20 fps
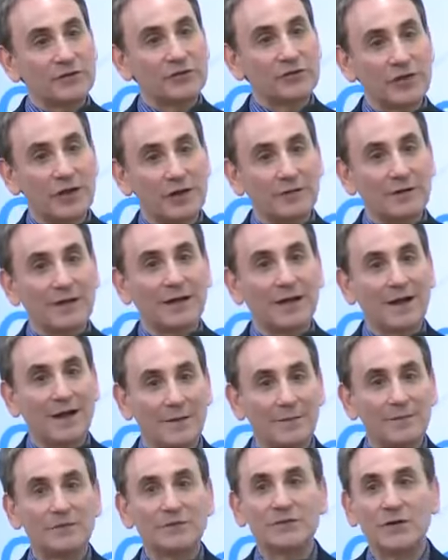sharing
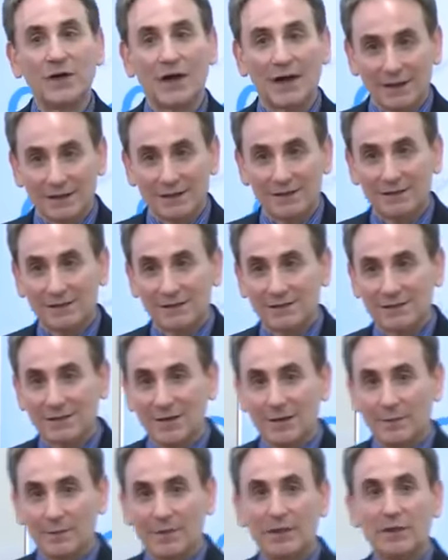comes to us
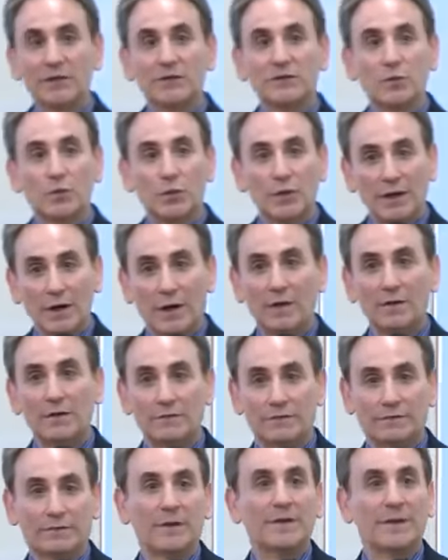because we are the
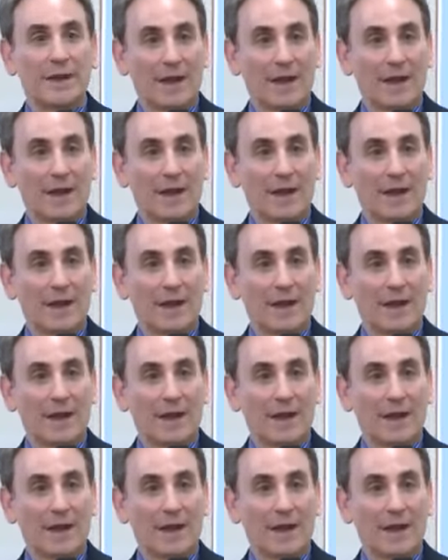front